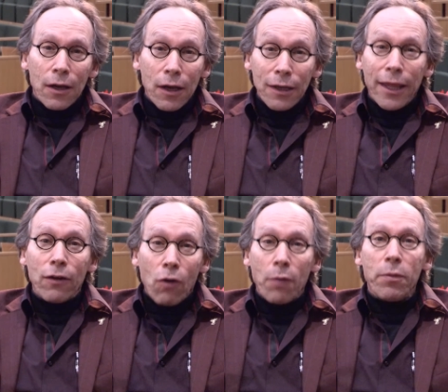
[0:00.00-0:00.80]
can
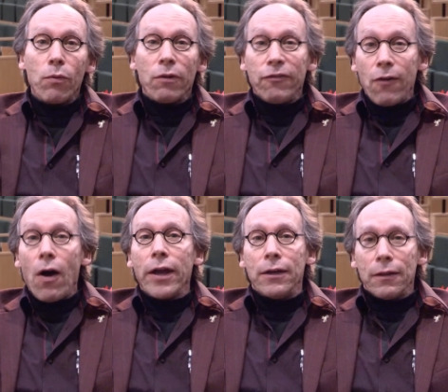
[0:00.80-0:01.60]
later on be
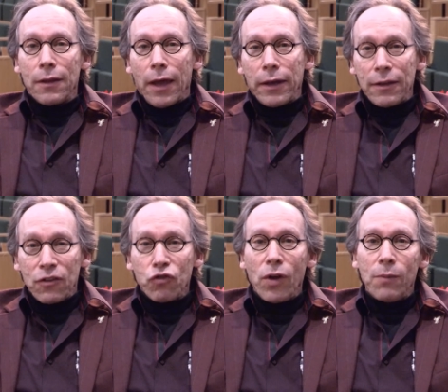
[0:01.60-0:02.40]
refined at the, at the
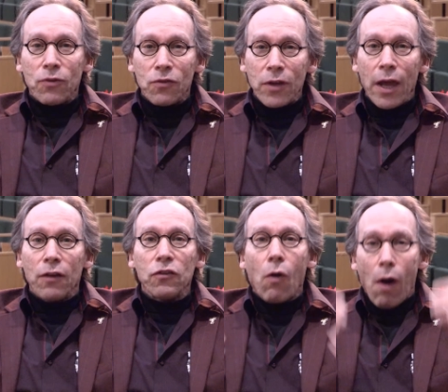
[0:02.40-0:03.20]
extremes of
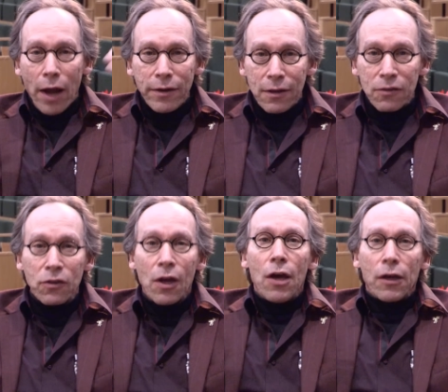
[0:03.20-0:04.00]
scale. So our
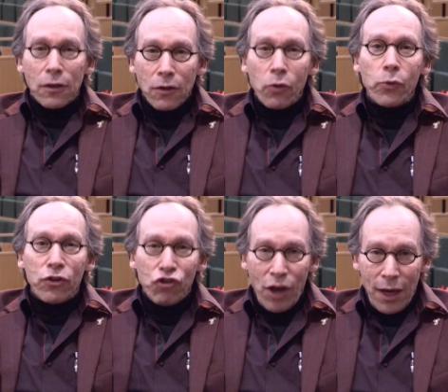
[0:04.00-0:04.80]
ideas continually
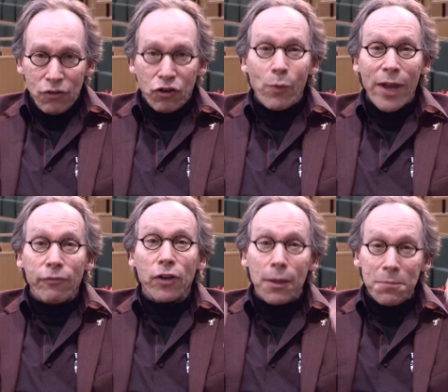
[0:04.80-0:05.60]
change, and we
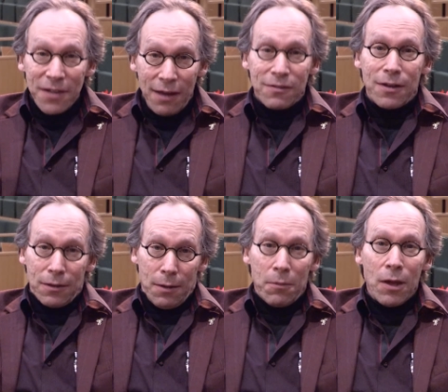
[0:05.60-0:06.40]
have to keep
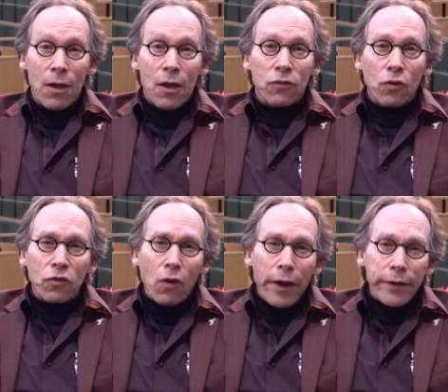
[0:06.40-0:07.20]
testing them. So
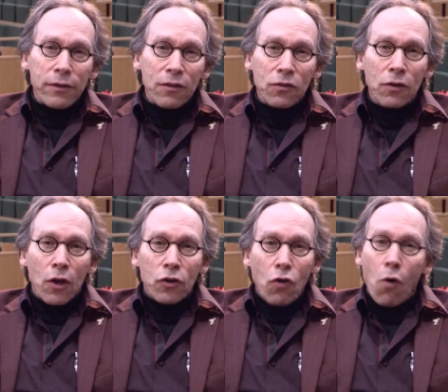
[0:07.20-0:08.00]
scientists
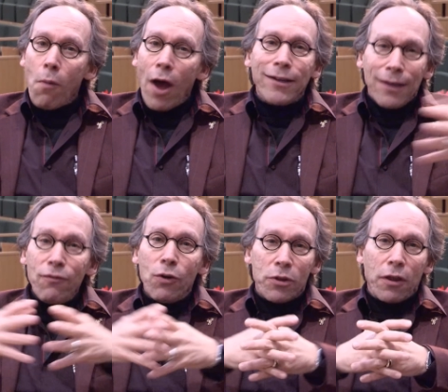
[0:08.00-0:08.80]
don't mind
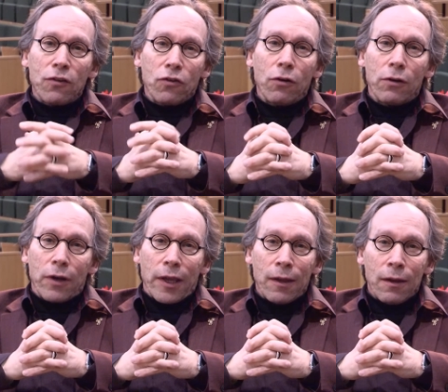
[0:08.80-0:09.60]
living with
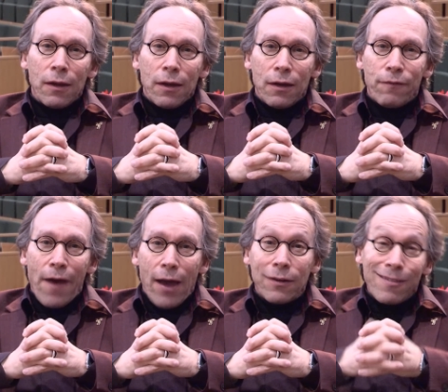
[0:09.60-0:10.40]
uncertainty. In
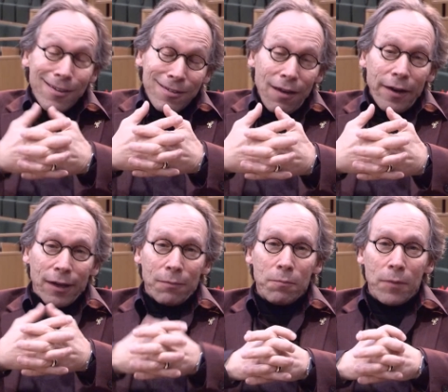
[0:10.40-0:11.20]
fact, it's
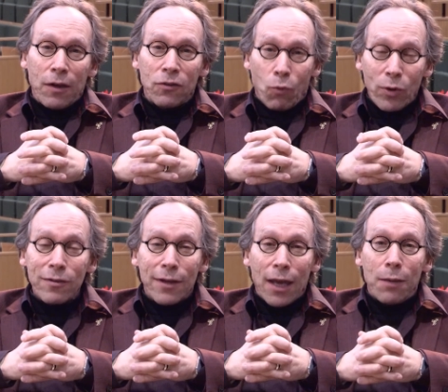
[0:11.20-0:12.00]
exciting, because
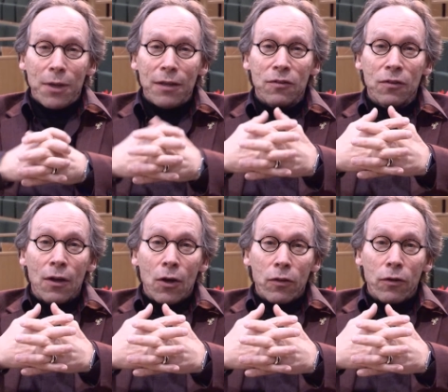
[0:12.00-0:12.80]
once again, it means
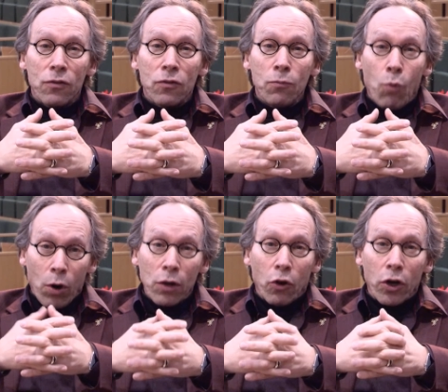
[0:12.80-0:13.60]
there's
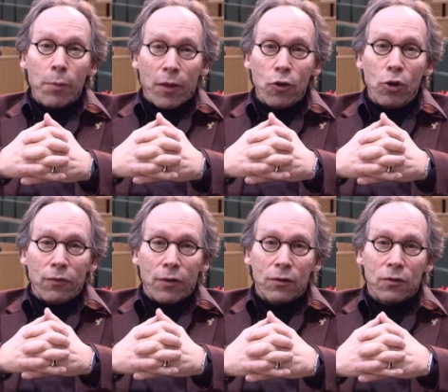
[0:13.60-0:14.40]
more to learn about the
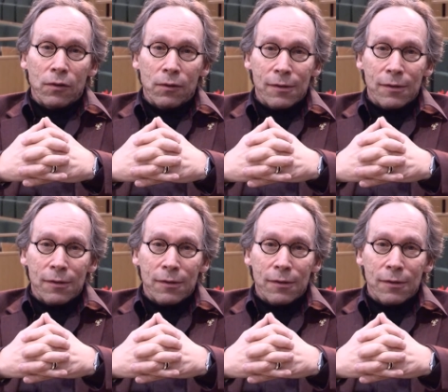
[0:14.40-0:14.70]
universe.